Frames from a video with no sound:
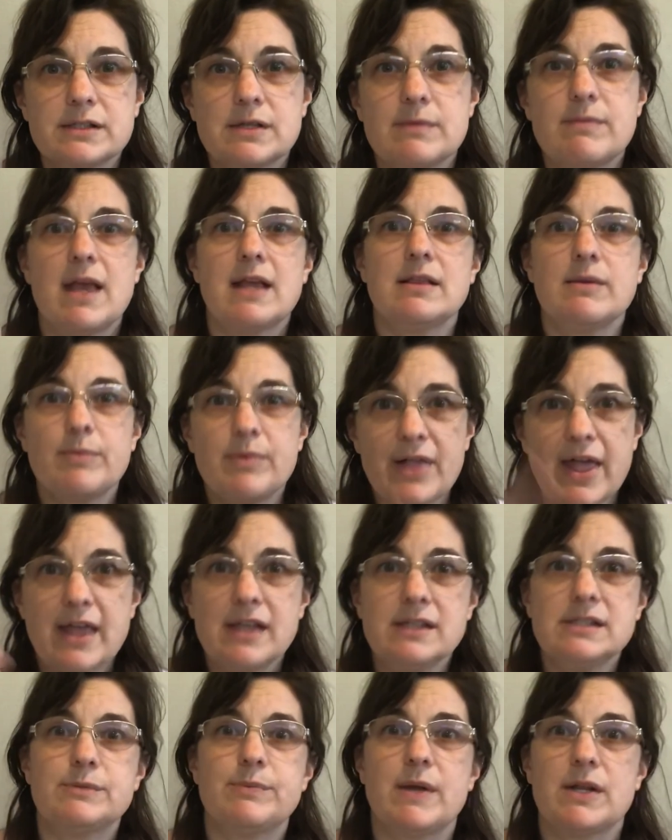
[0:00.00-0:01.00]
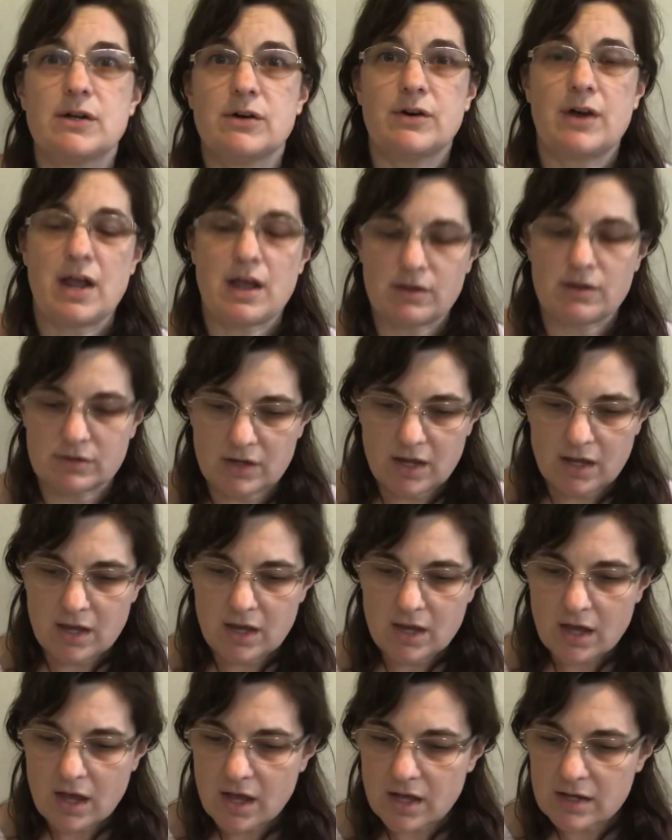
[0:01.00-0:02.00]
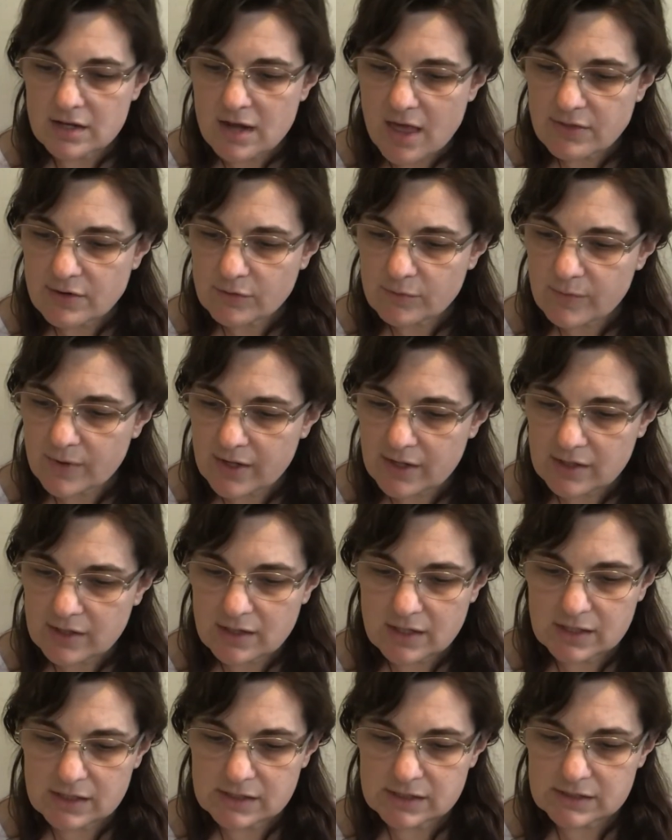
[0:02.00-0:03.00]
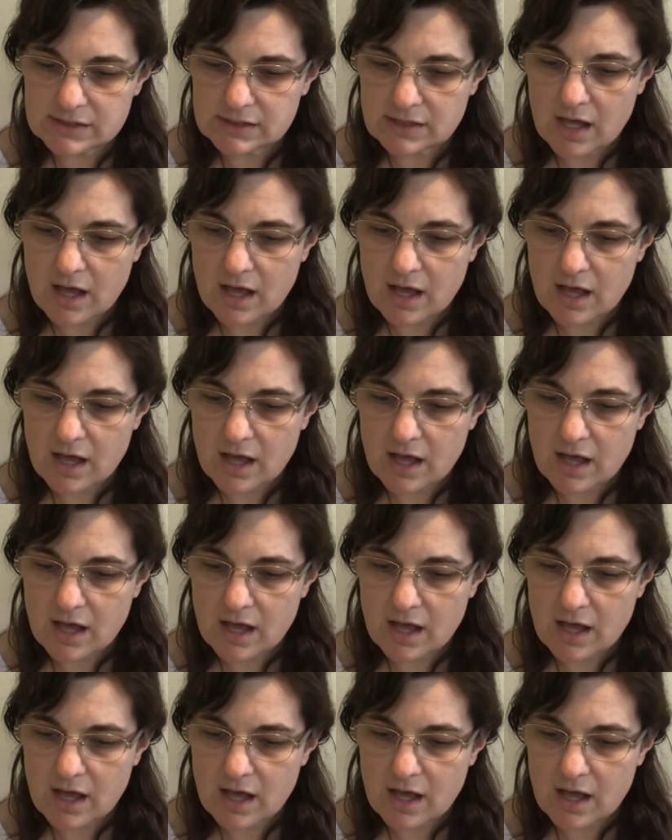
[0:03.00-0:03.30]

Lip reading: to make the blades spin around. Another one is